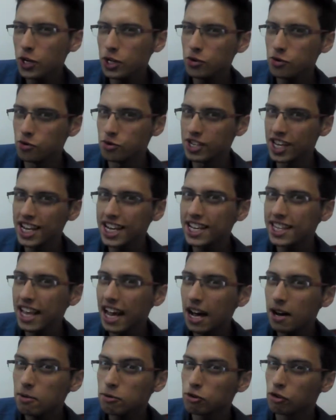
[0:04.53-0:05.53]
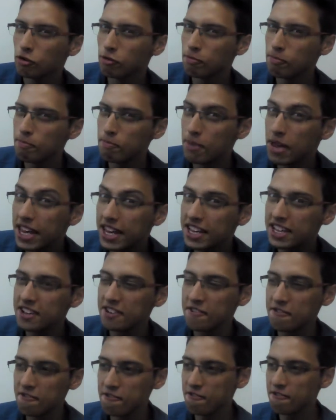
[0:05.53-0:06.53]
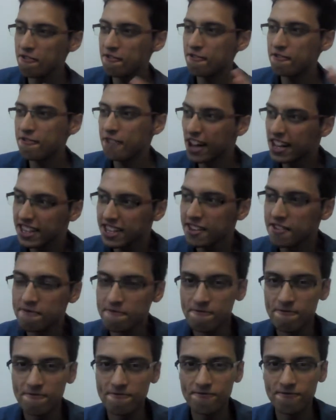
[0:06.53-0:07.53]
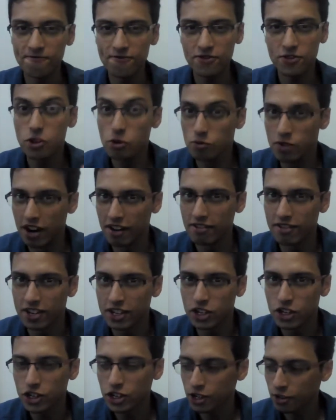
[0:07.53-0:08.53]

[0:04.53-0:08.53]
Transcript: do takedowns of big, fatty tuna fish.